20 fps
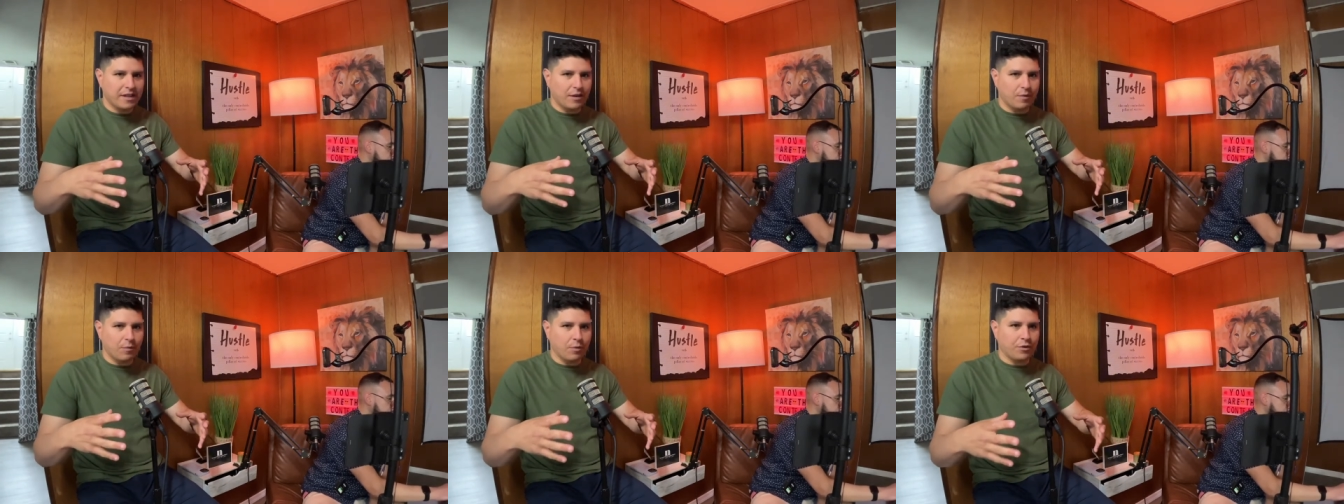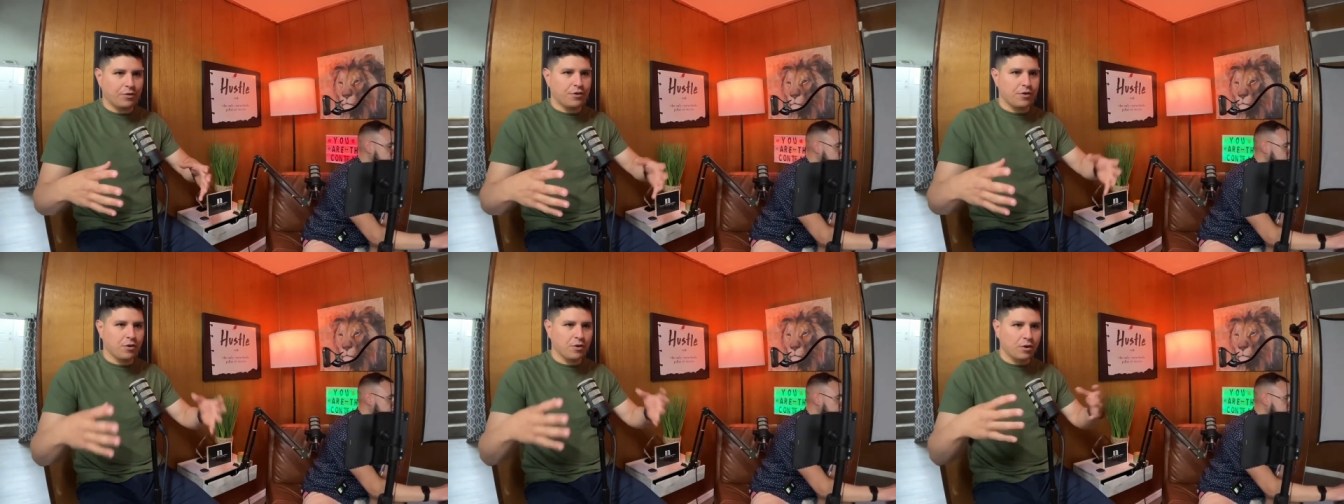with
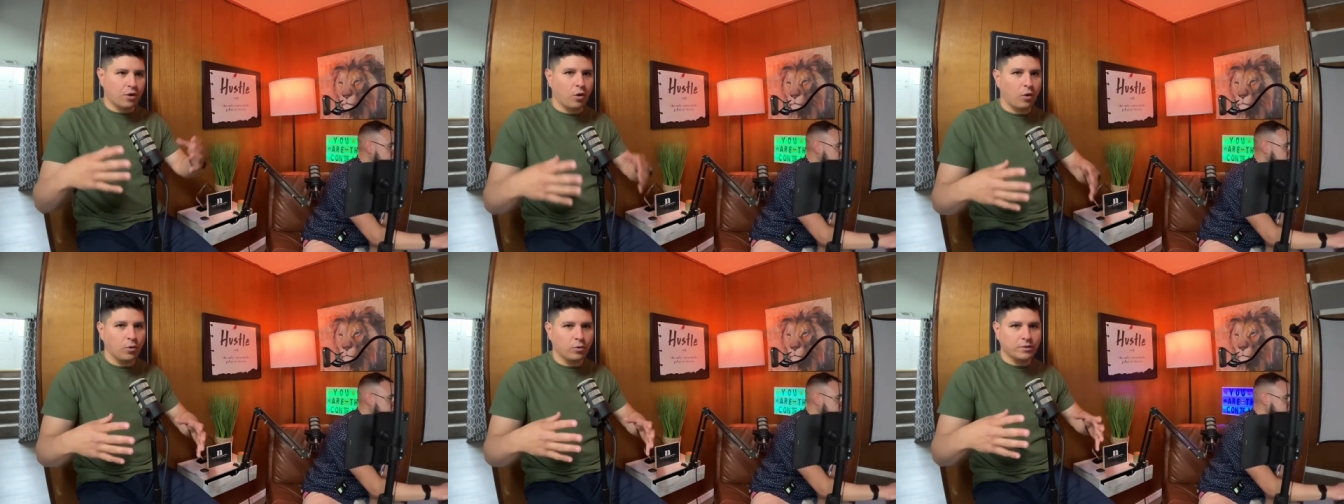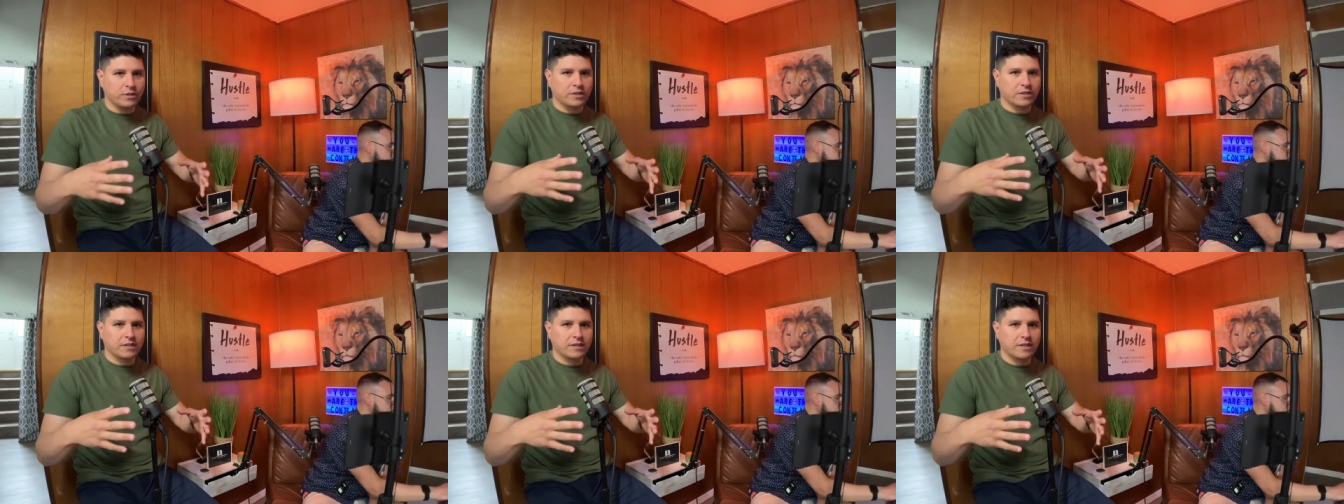your
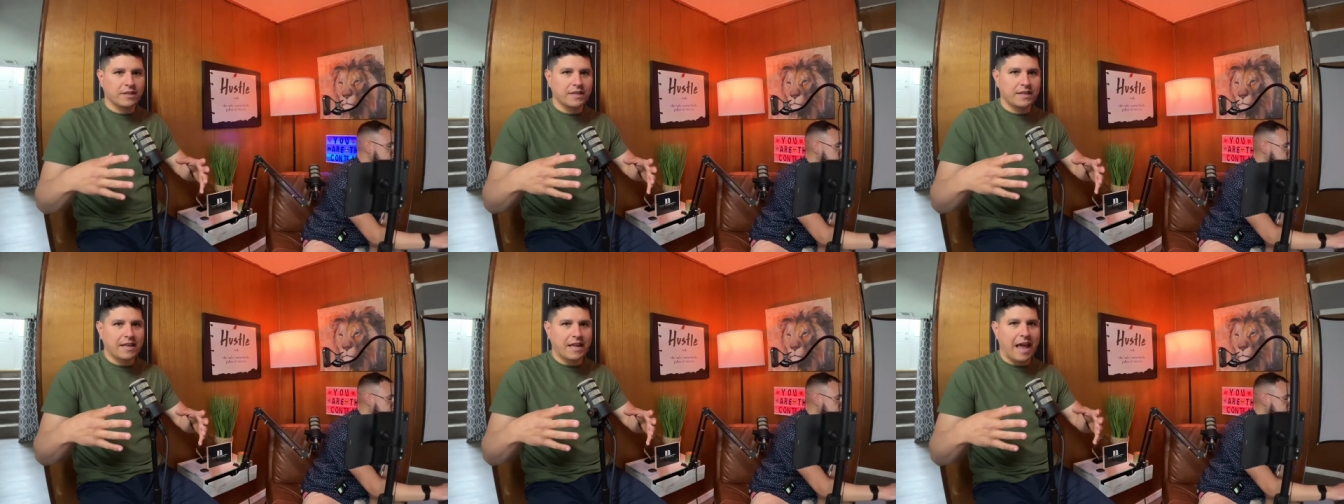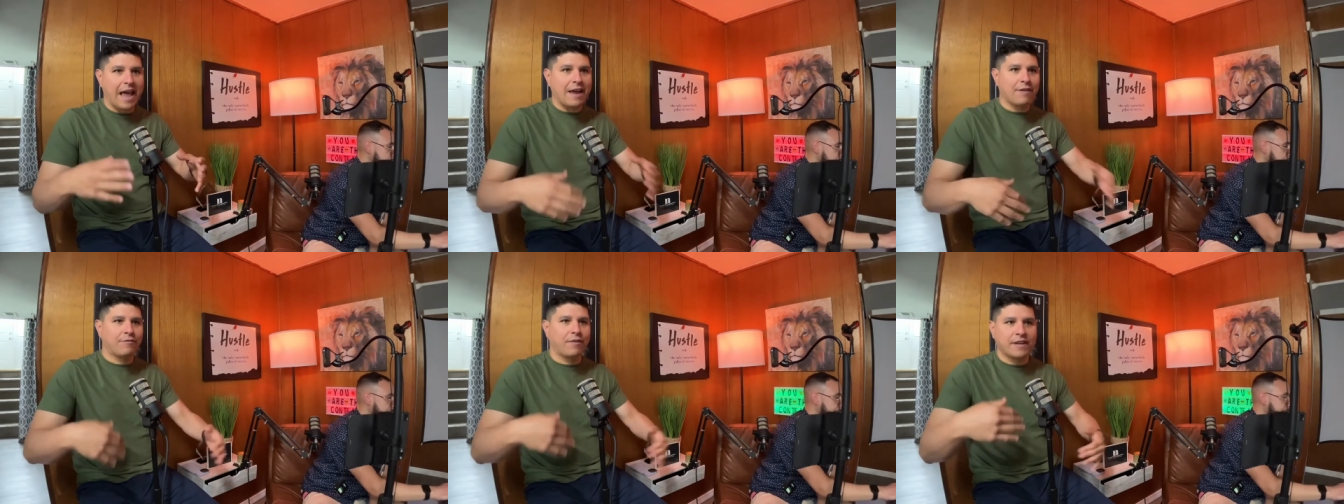goals,
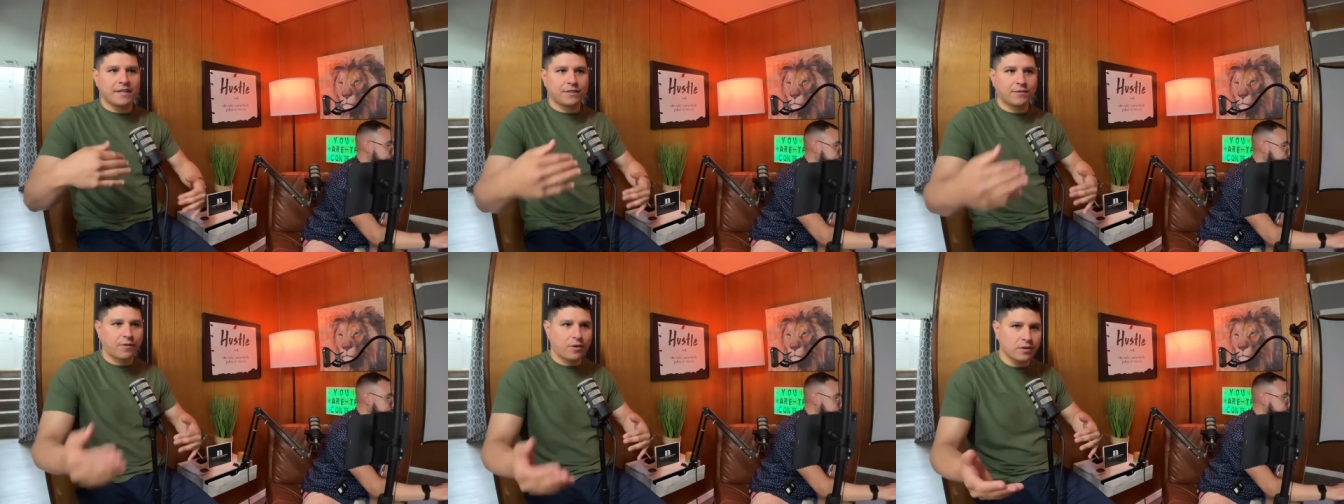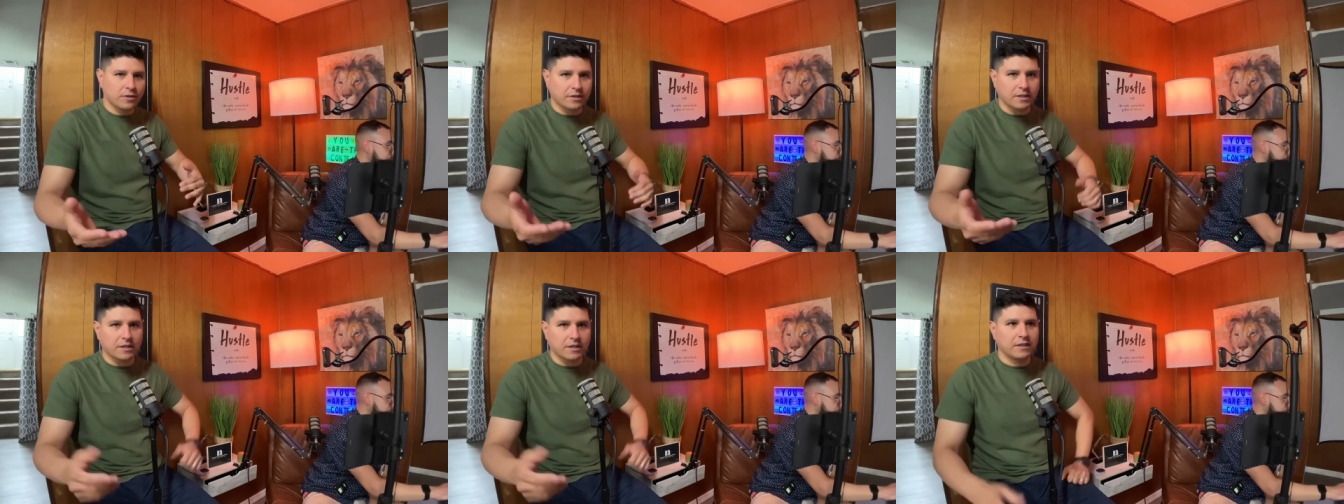and vice
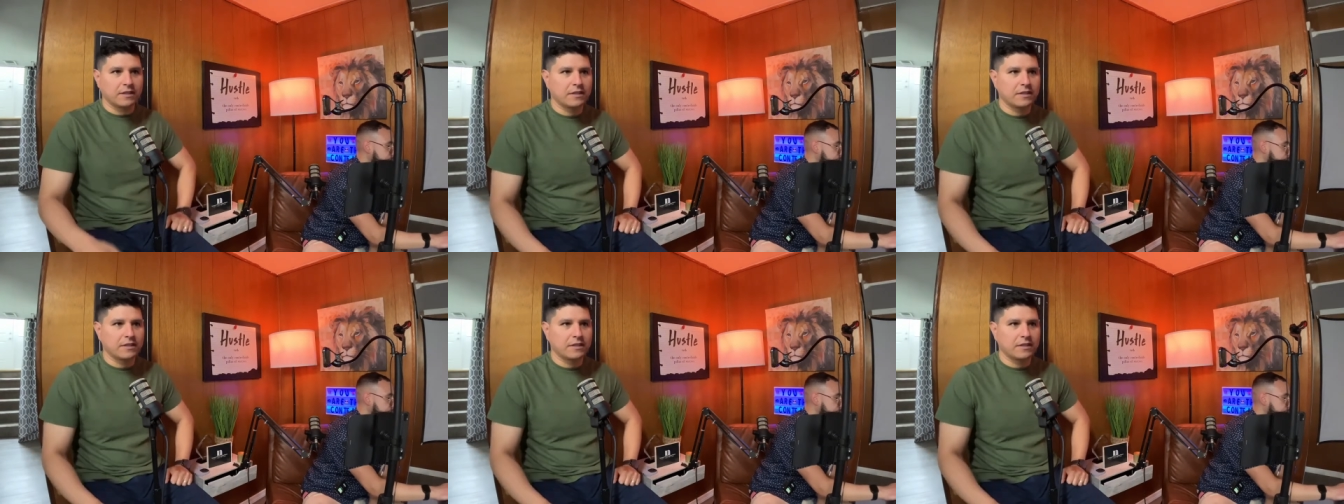versa.